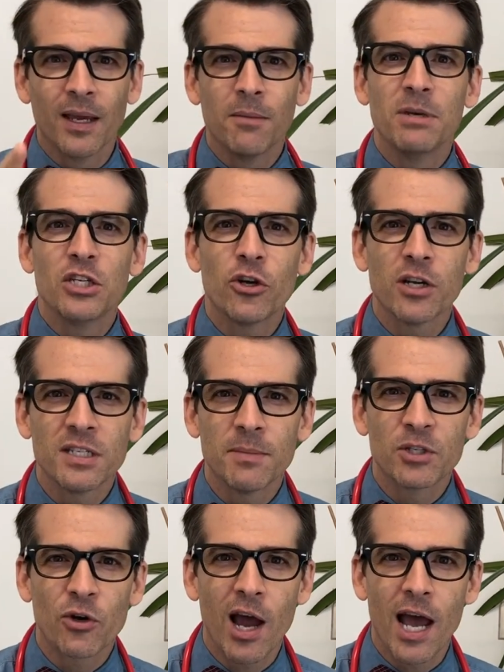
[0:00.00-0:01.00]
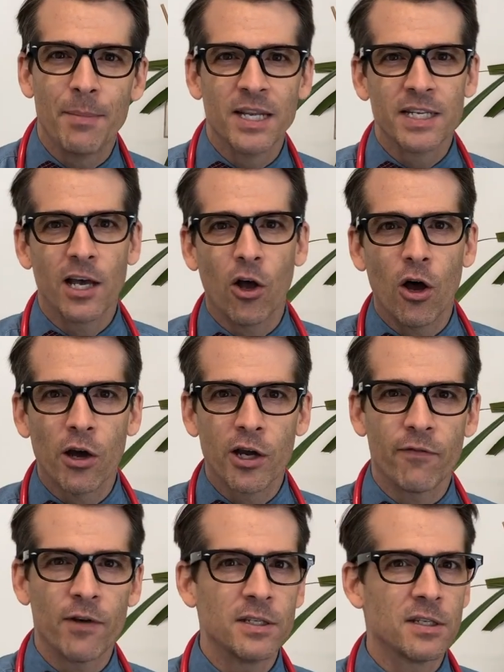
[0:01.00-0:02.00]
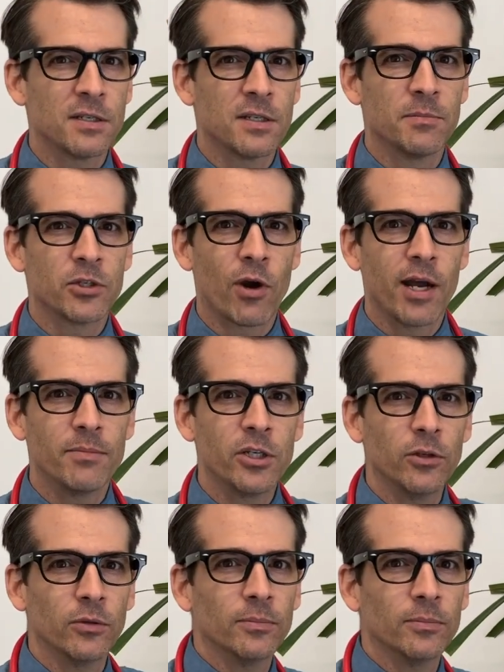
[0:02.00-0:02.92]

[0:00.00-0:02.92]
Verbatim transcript: Be sure to subscribe and tell all your friends to subscribe too.